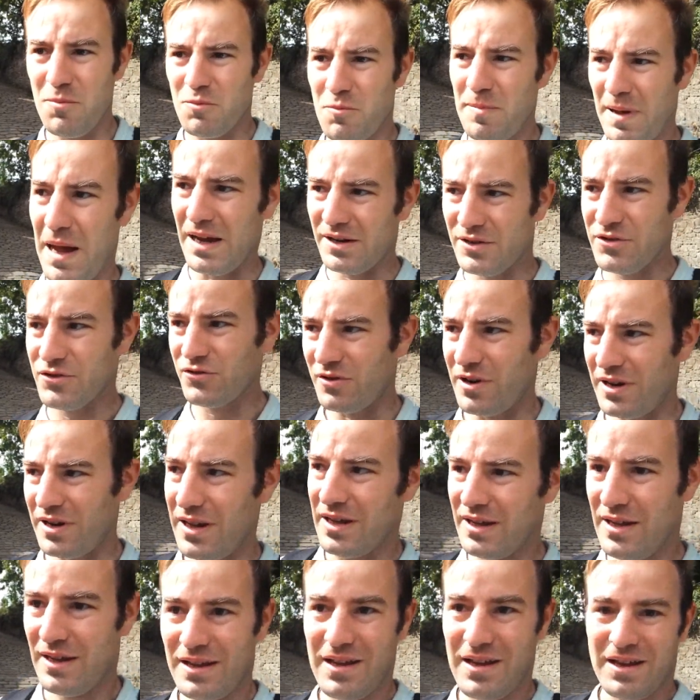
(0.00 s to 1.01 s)
back street
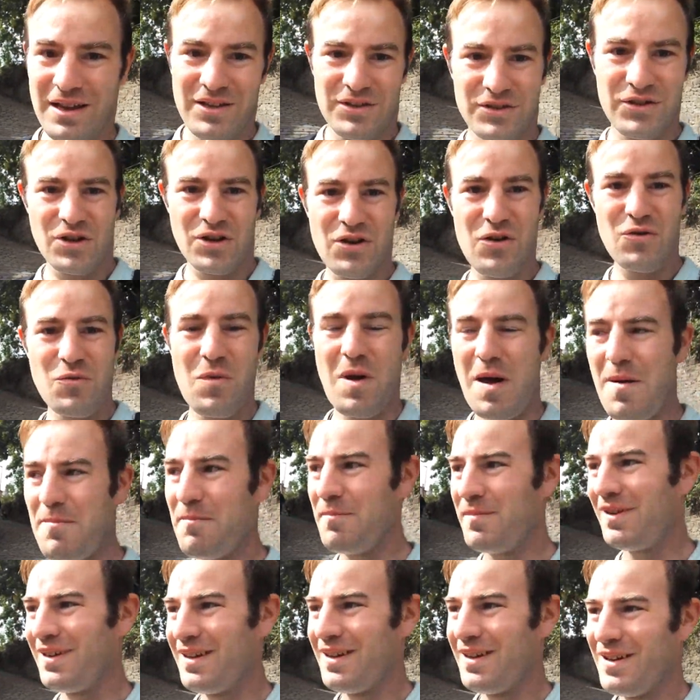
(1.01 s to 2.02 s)
to um,
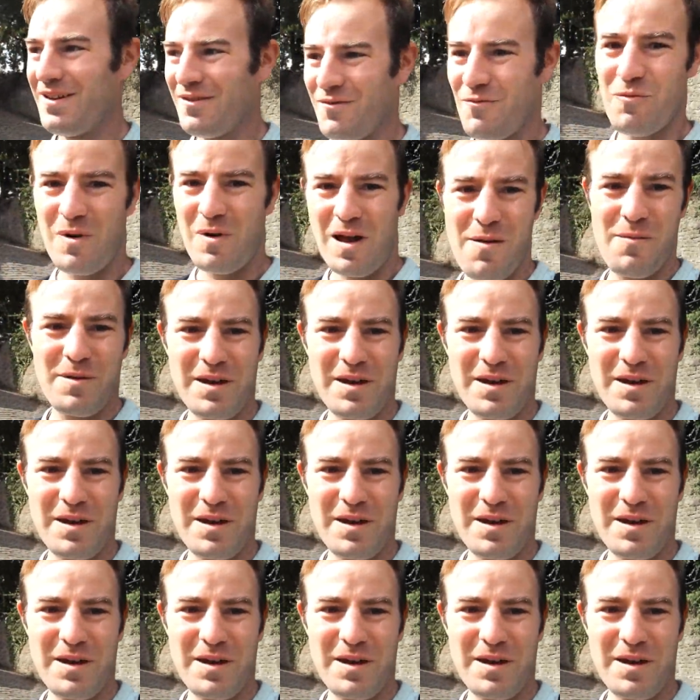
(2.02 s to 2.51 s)
where we